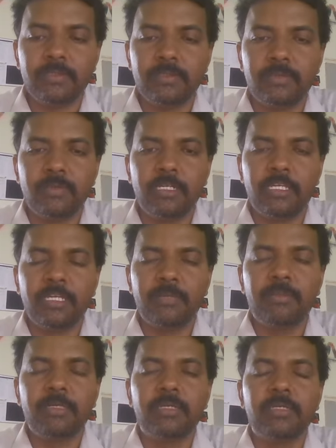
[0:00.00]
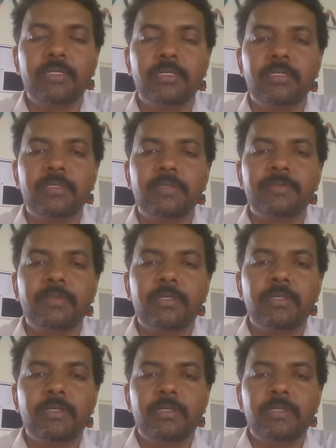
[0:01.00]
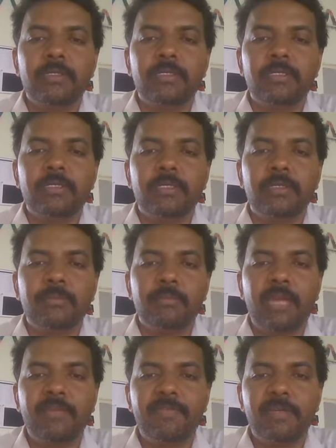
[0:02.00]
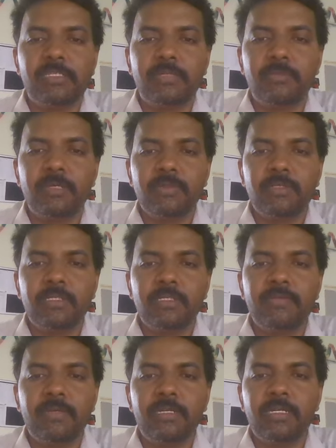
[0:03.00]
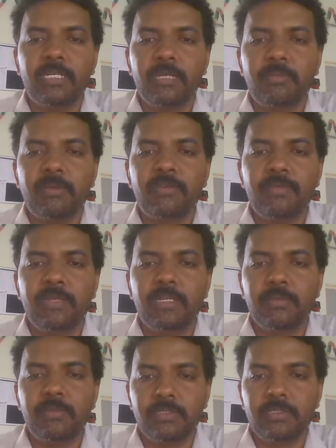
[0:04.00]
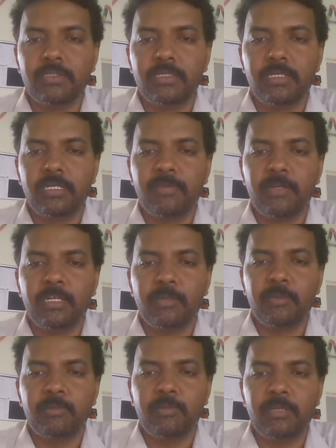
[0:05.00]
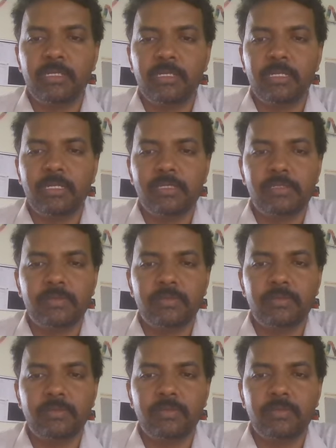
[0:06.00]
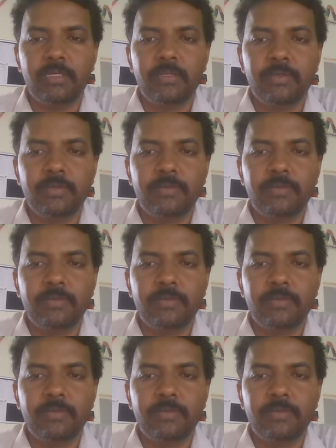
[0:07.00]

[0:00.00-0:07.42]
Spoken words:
so that can be manufactured by using different type of films on different type of materials. Okay.